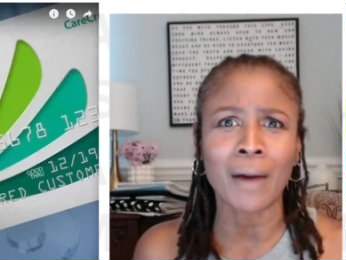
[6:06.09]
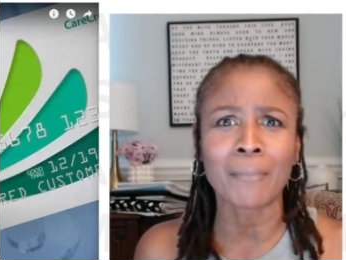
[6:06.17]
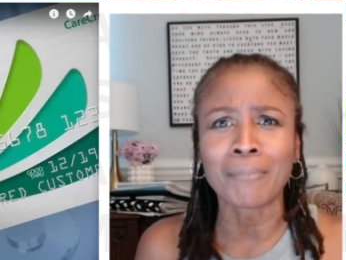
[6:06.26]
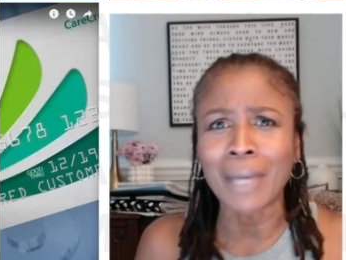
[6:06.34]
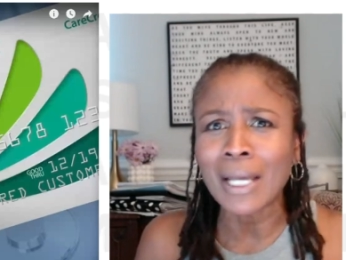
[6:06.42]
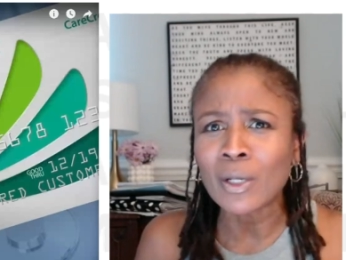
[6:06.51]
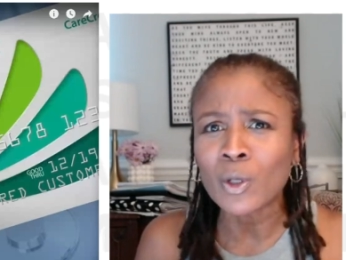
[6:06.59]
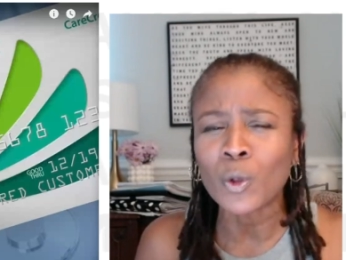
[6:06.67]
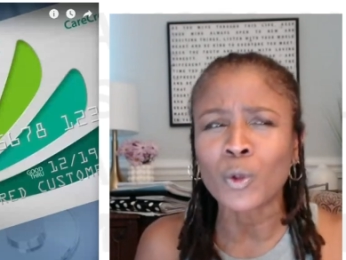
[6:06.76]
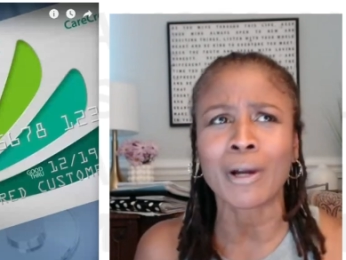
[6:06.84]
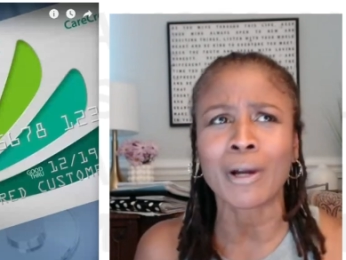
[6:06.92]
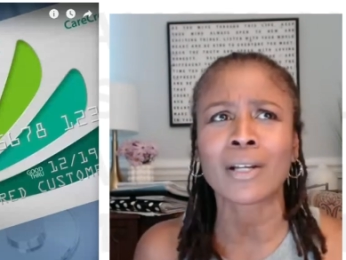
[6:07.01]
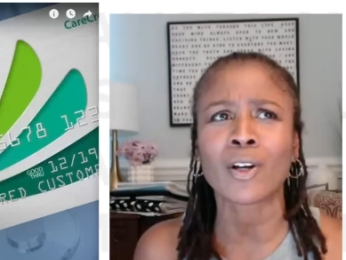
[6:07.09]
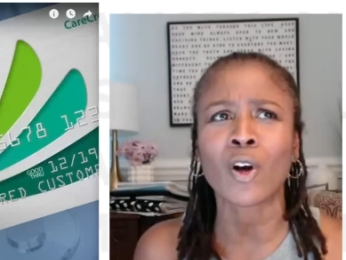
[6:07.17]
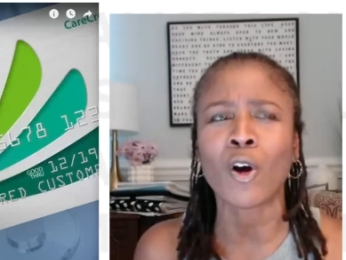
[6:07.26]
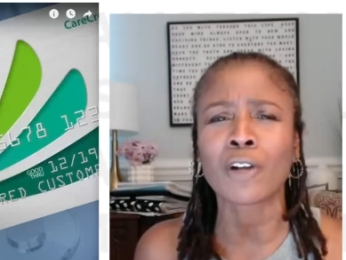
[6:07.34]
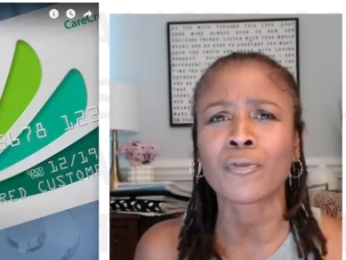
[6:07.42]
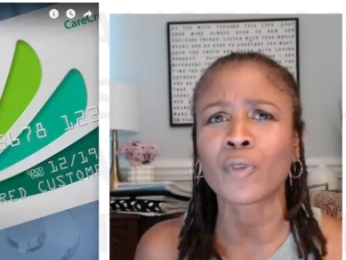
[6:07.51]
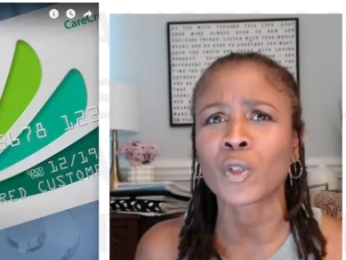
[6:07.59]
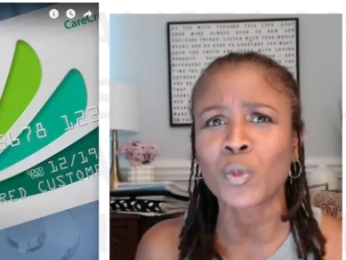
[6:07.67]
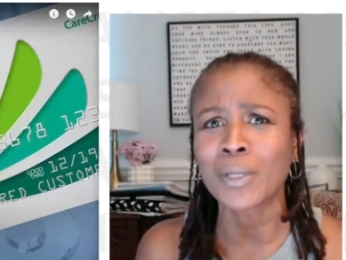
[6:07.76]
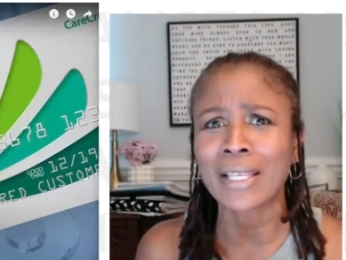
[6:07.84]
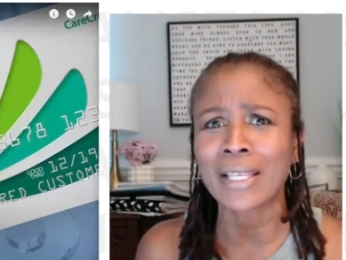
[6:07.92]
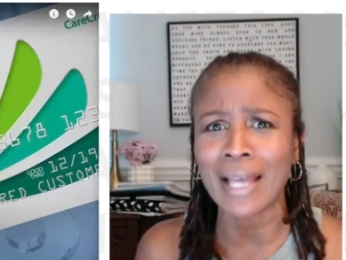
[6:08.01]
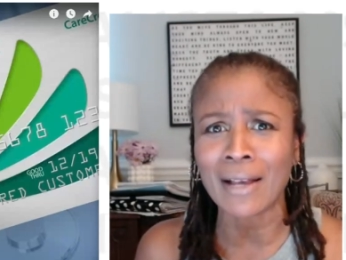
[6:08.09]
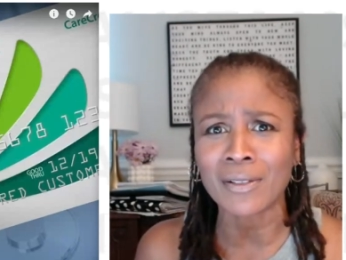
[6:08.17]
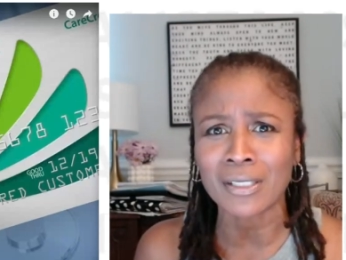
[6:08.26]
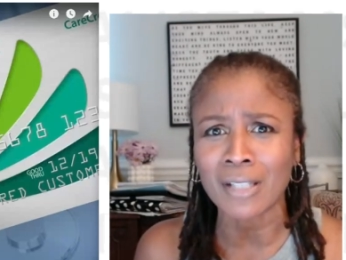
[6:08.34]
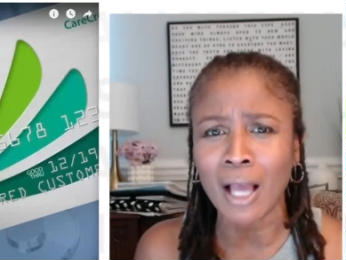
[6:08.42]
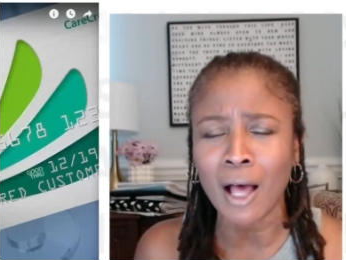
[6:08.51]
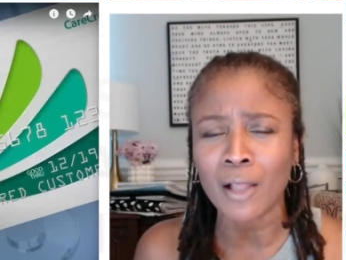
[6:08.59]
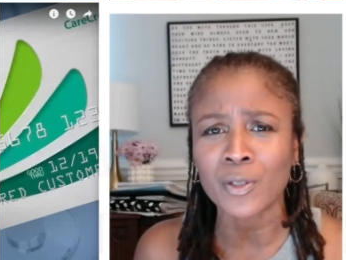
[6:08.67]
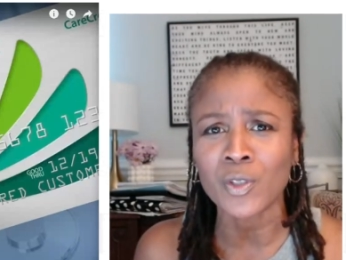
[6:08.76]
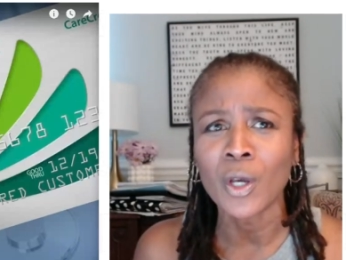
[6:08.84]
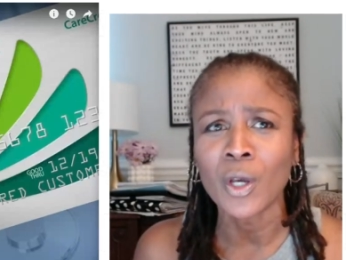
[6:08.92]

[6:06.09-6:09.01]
medical credit card for $20,000